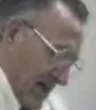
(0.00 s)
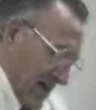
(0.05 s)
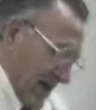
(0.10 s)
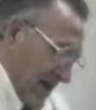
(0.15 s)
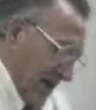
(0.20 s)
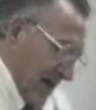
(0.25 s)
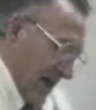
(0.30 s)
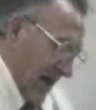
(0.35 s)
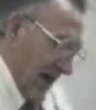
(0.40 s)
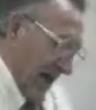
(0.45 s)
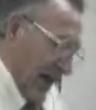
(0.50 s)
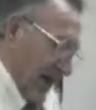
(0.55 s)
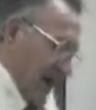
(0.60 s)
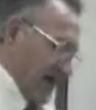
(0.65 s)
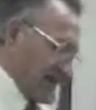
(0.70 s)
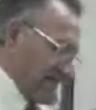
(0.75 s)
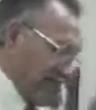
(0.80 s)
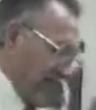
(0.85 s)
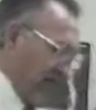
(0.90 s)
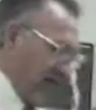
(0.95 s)
A
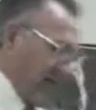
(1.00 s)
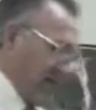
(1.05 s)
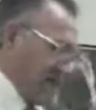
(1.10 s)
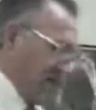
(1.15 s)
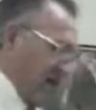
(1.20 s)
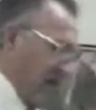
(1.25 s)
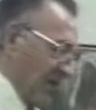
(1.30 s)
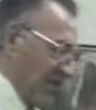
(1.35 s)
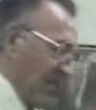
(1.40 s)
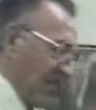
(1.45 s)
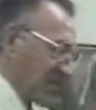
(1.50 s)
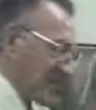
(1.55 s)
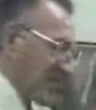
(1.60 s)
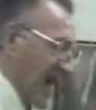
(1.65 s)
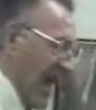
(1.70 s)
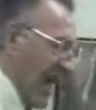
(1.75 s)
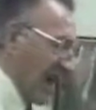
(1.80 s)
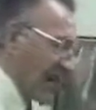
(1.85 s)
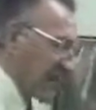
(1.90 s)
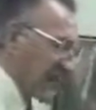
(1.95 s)
man's belly shall be
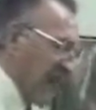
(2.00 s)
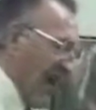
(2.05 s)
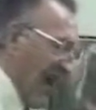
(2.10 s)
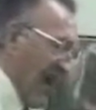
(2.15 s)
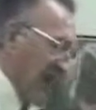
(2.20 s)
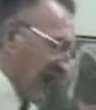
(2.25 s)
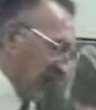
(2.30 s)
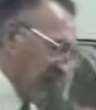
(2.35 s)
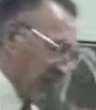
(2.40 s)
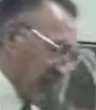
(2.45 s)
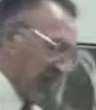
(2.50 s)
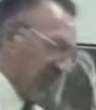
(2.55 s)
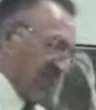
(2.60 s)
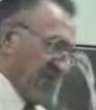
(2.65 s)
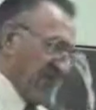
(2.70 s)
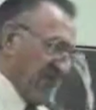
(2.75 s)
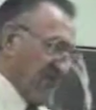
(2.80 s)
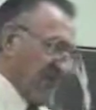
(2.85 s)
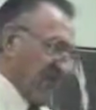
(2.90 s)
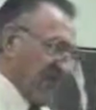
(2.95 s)
satisfied with the
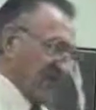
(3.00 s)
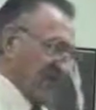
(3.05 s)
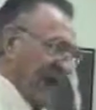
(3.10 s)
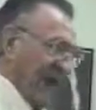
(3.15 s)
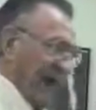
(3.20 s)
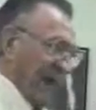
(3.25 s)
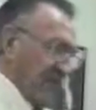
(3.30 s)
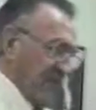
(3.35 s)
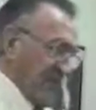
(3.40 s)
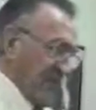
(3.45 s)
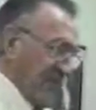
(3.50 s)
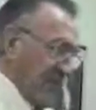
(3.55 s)
fruit of his mouth.